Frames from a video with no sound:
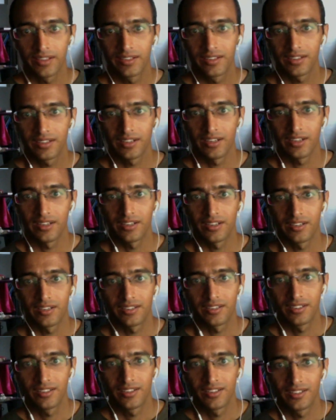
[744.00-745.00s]

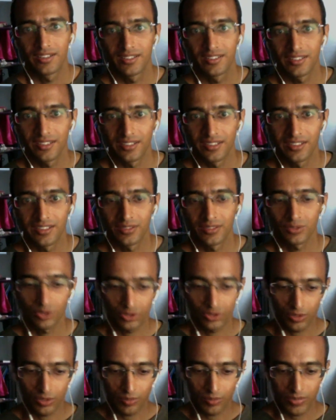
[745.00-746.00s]
So
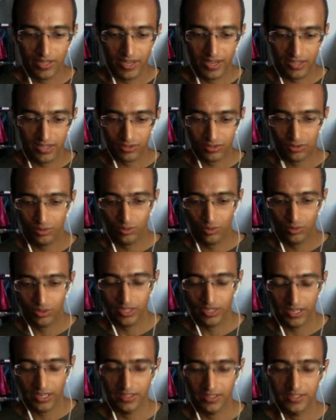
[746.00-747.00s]
somebody has to
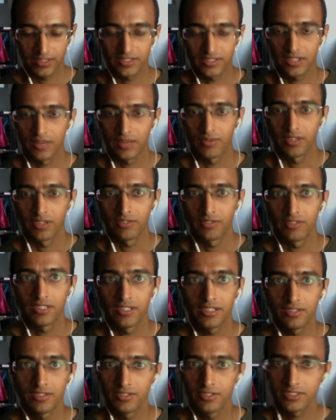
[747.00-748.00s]
take that step, and
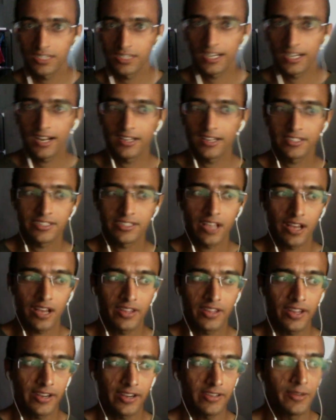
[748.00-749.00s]
we certainly saw
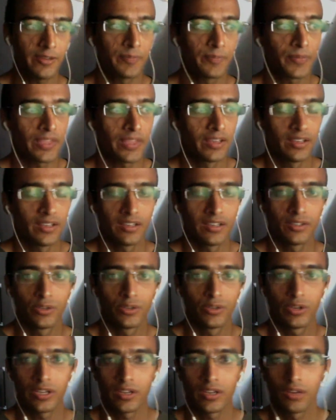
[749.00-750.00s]
that
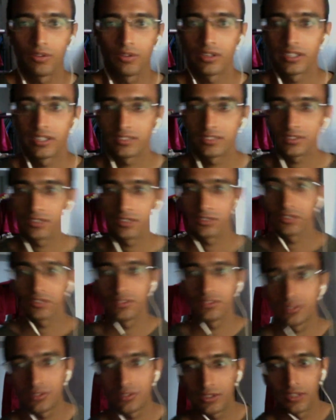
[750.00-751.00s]
during our
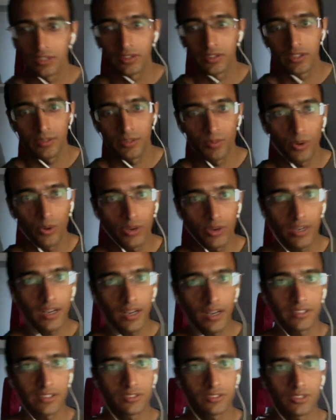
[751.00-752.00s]
discussions in the morning
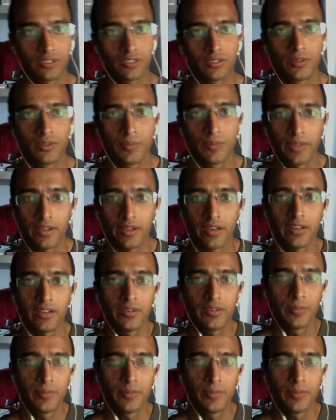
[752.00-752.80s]
lecture, right?